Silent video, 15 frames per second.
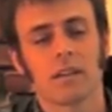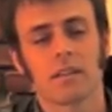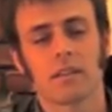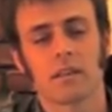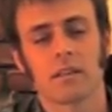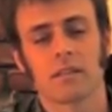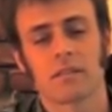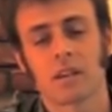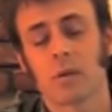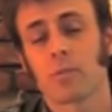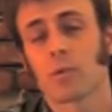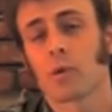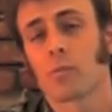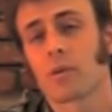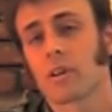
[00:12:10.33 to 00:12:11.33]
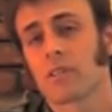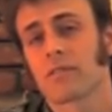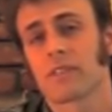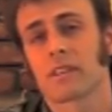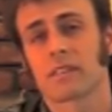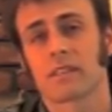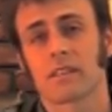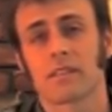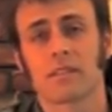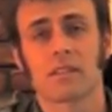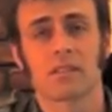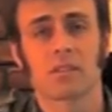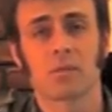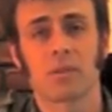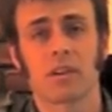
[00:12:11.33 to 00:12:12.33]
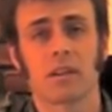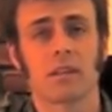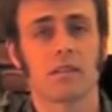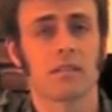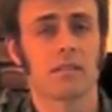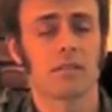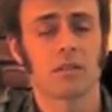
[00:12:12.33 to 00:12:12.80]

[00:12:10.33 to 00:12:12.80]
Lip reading: the tempo perfect at this speed.